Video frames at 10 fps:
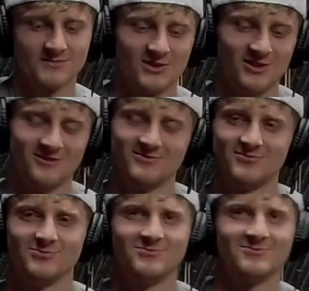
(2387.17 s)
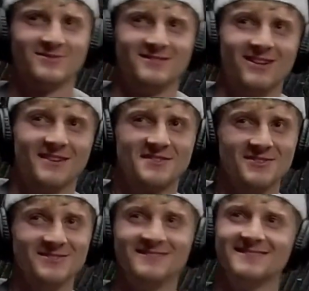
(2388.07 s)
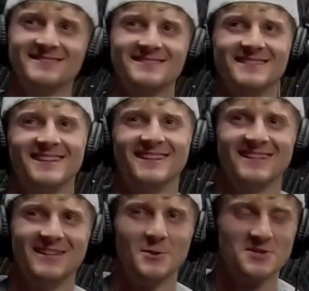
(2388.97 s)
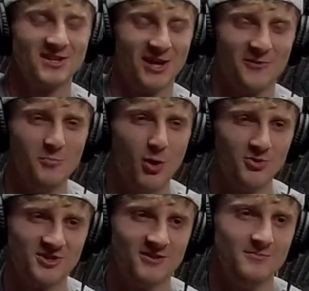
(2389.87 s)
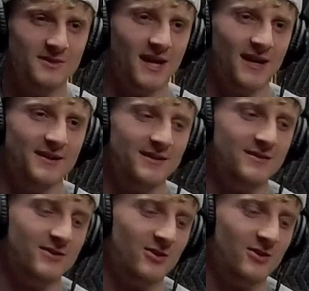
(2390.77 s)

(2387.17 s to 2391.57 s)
Oh, there was a lot of emotion behind it.